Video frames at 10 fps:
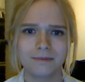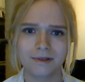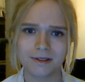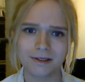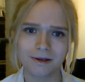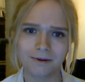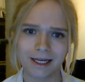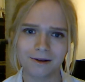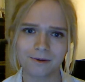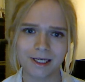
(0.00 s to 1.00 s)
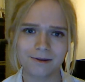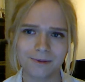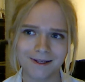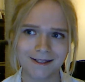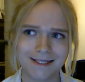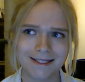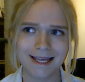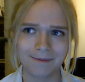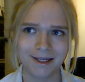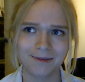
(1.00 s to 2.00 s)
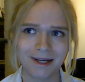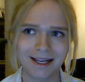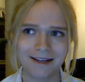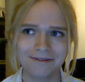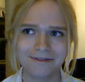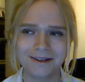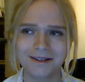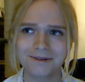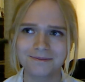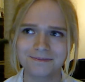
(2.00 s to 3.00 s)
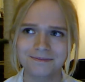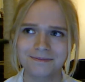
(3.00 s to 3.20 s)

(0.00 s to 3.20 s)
So anyway, what else is happening in my life? Um,